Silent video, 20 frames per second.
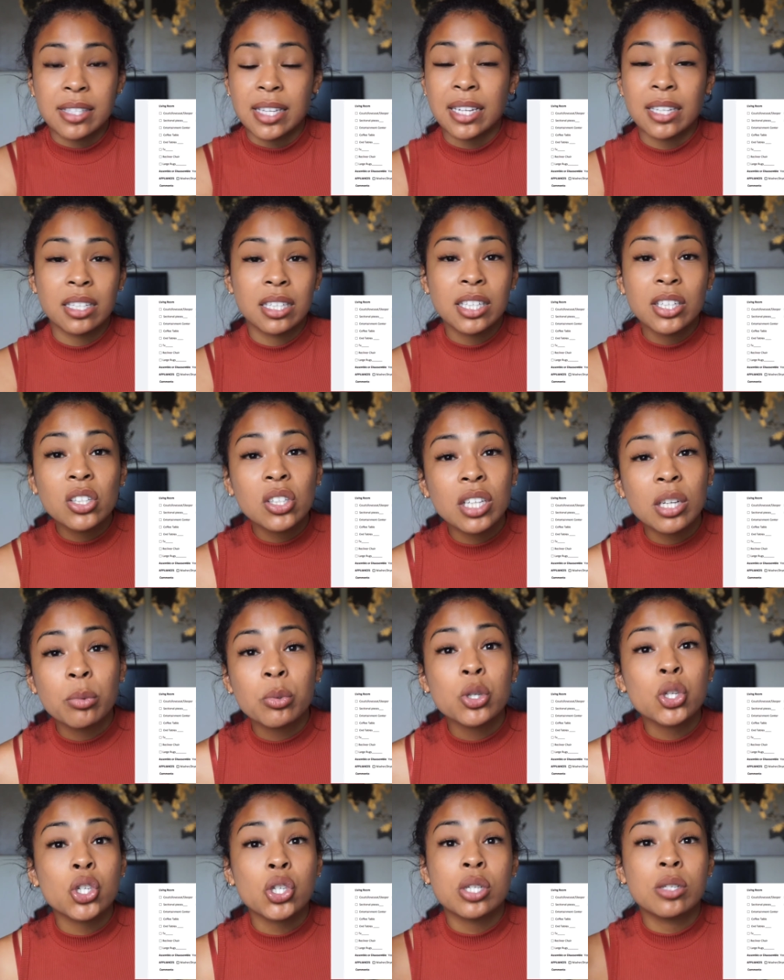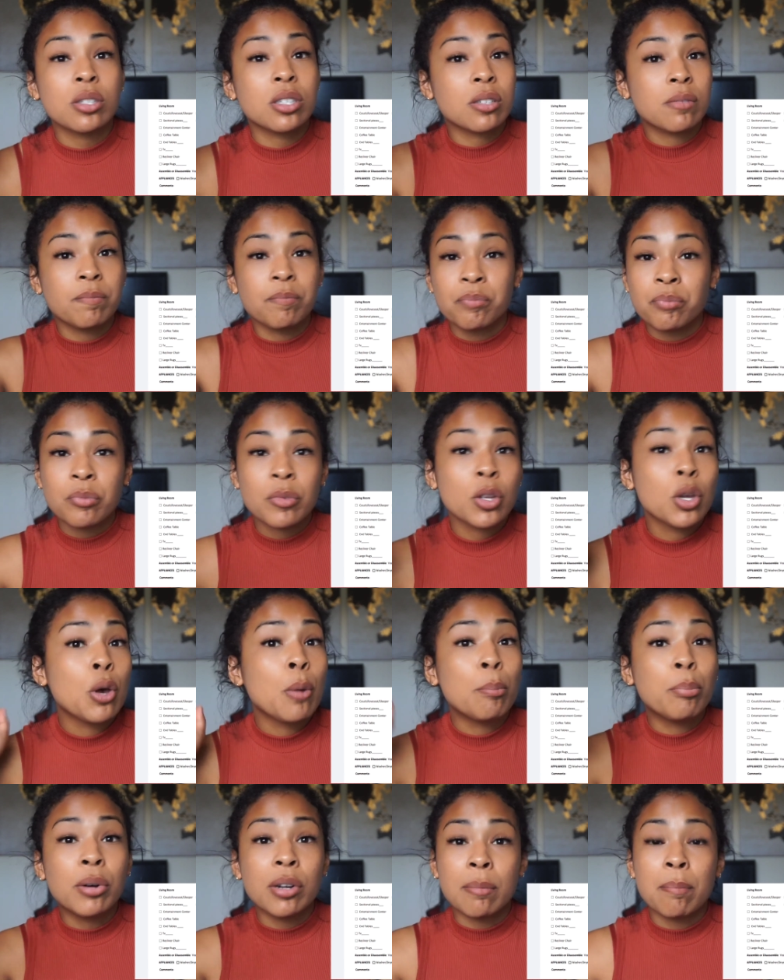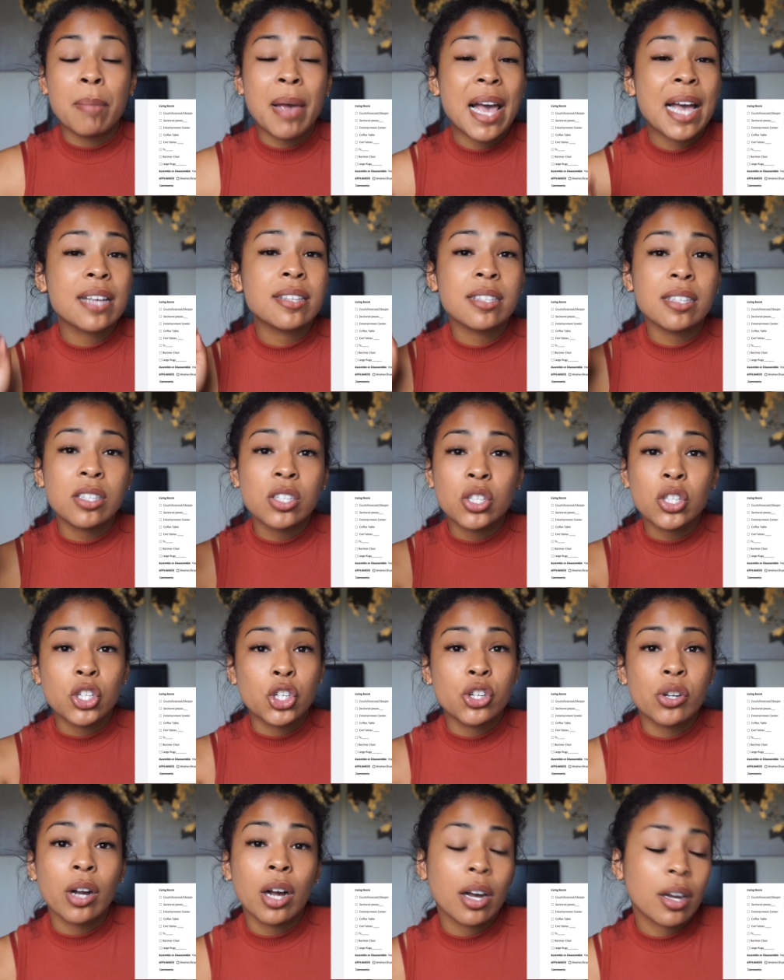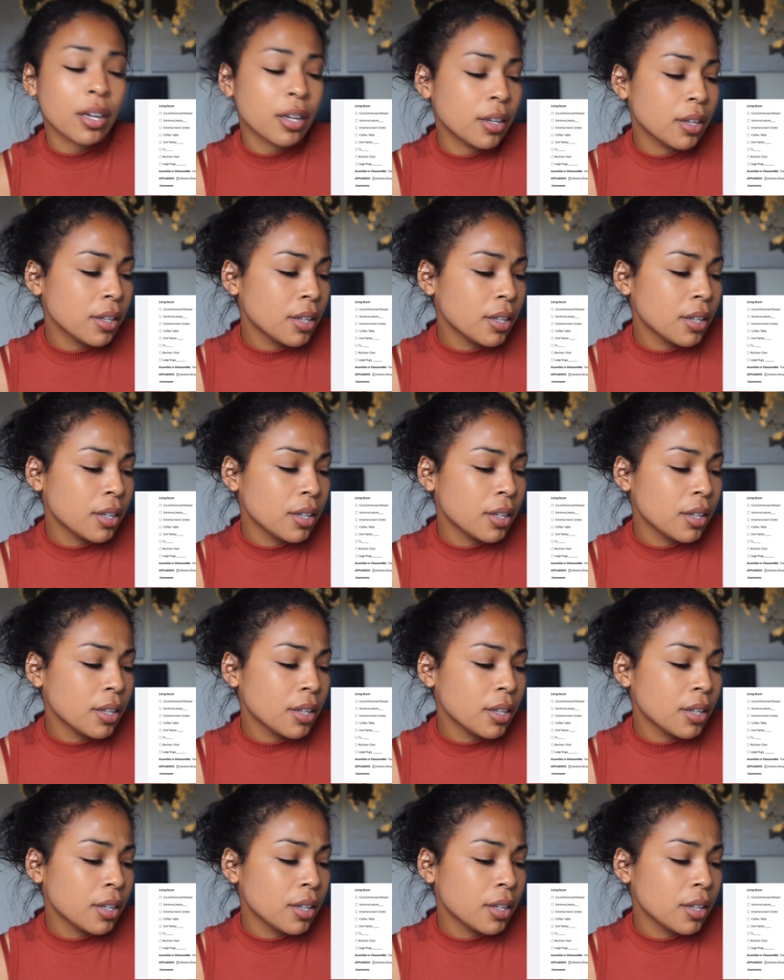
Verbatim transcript: Like literally we're just putting bags into the truck.